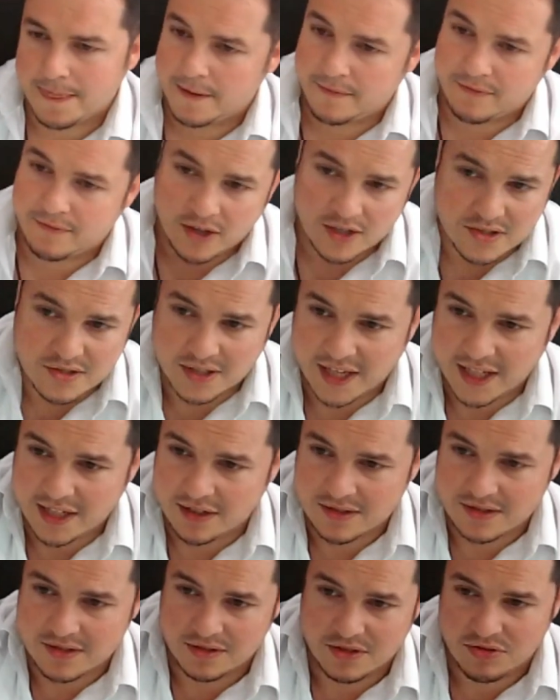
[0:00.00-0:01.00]
and of course you can
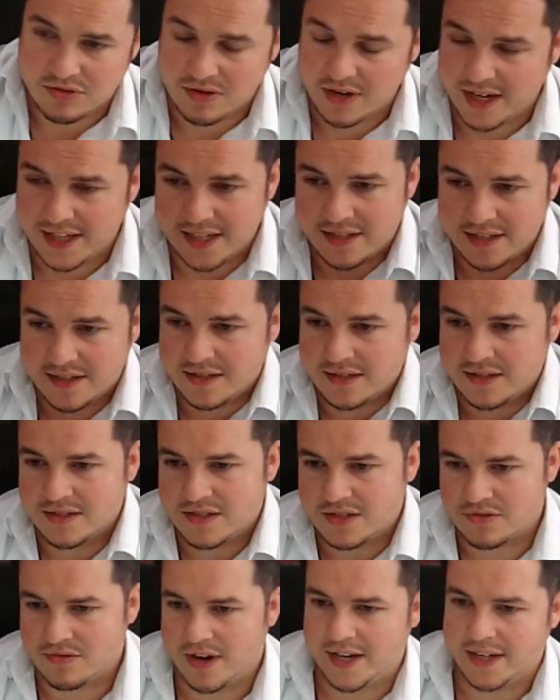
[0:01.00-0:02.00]
also trade it
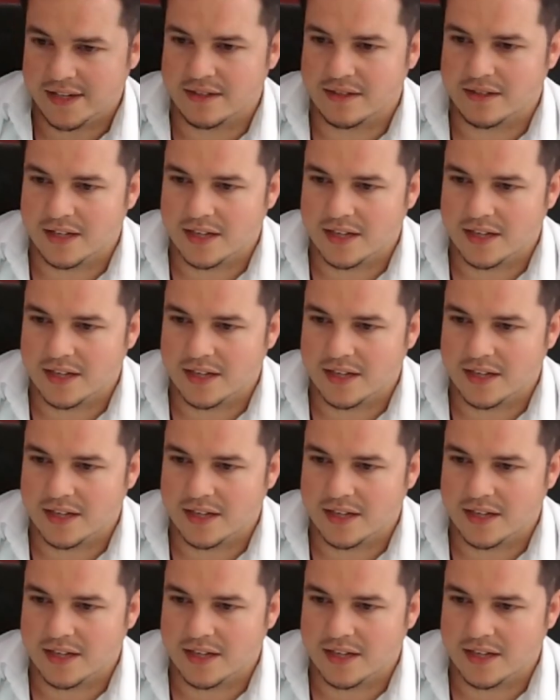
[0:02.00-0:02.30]
straight.